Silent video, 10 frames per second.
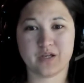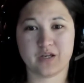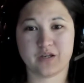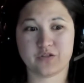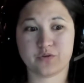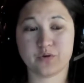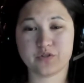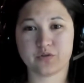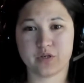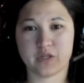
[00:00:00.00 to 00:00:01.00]
a short
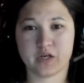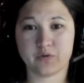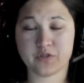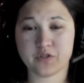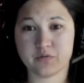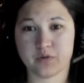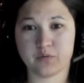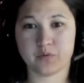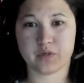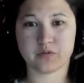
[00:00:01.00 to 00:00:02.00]
story that I originally wrote
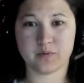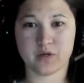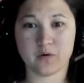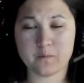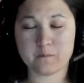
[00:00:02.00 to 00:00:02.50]
when I was about